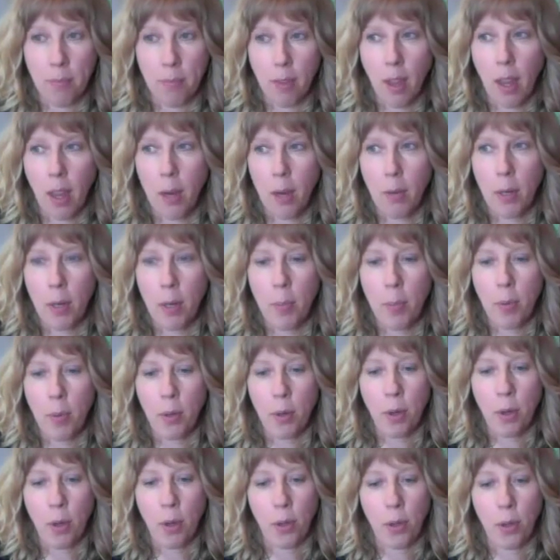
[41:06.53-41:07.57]
I read a book
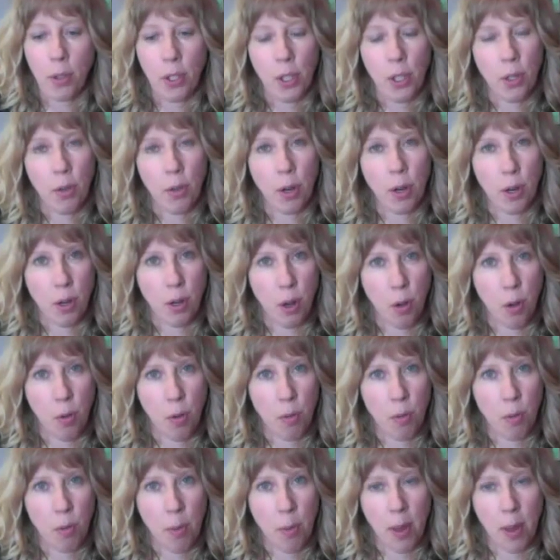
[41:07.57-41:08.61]
called Cure
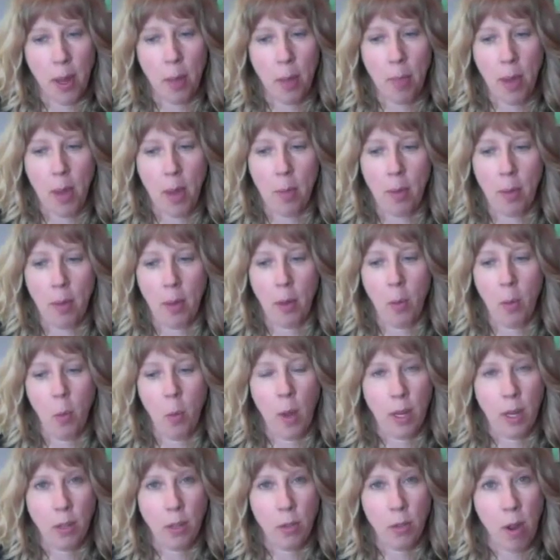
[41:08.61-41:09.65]
Unknown by Pamela
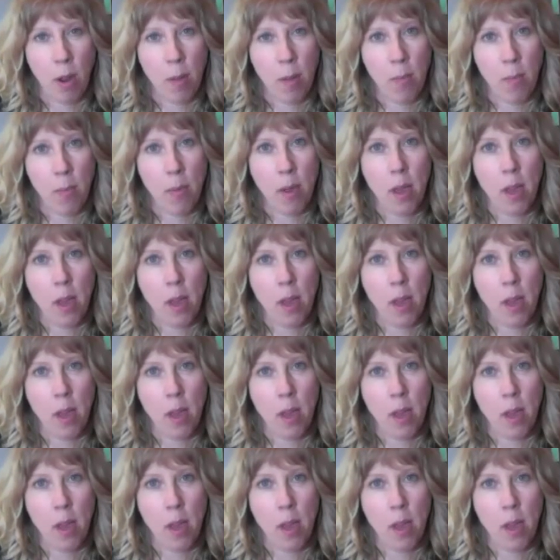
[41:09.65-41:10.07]
Weintraub.